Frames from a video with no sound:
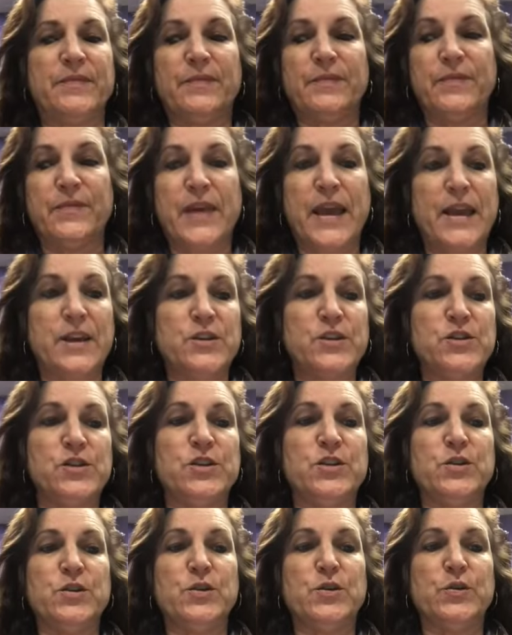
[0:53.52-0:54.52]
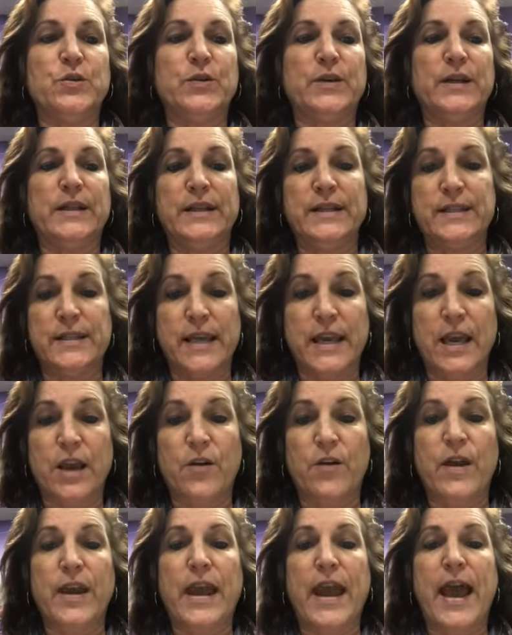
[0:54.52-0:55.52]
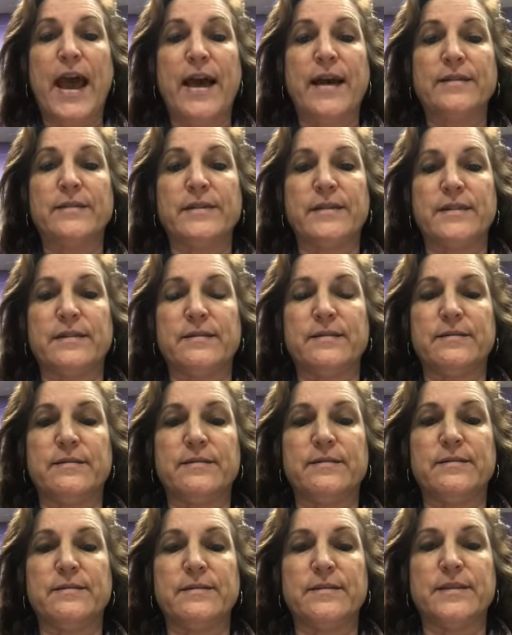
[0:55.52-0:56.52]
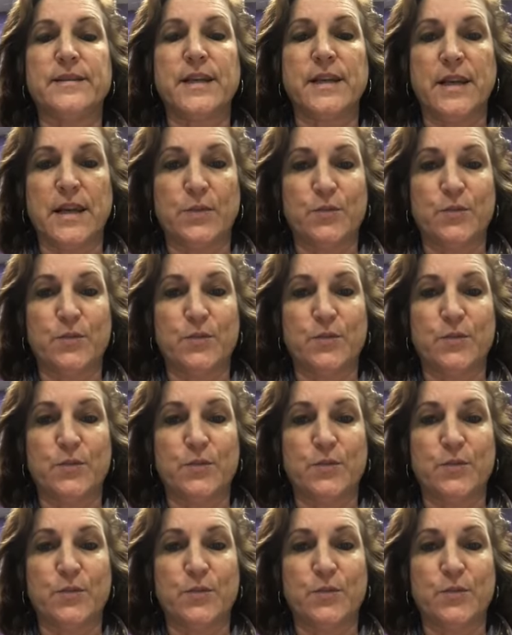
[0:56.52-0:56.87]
thanks to Elisa Carey at St.